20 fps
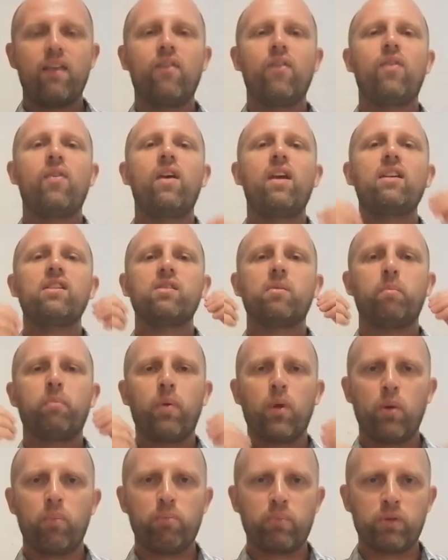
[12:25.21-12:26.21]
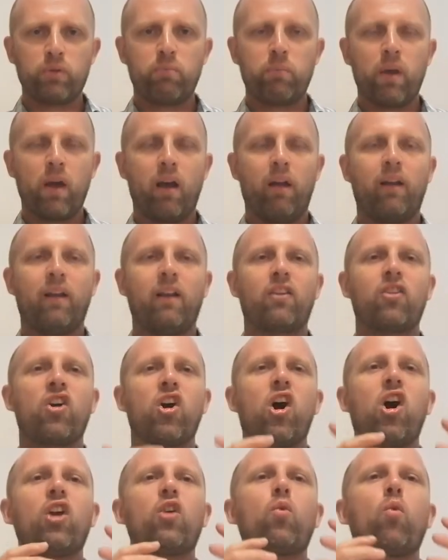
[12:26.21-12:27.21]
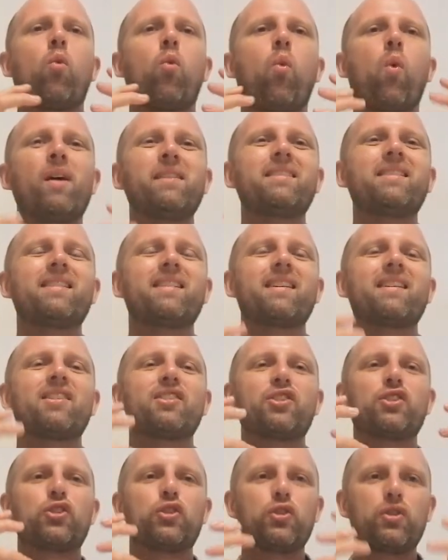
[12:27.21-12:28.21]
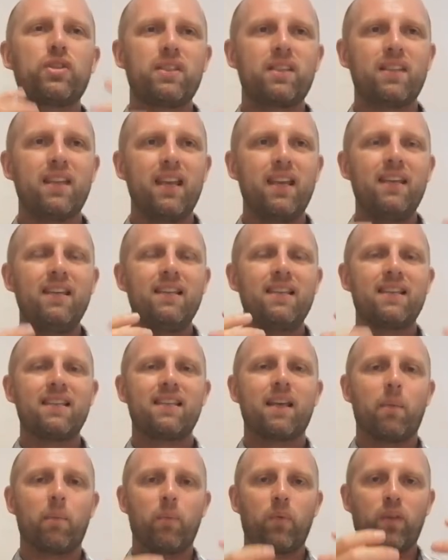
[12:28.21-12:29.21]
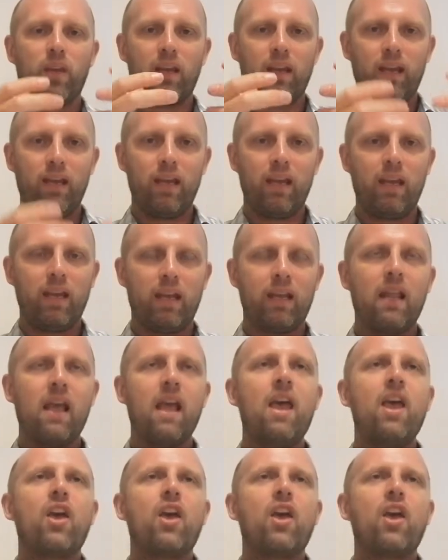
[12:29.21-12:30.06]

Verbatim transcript: There's a purpose behind it. God wants us to see something in it,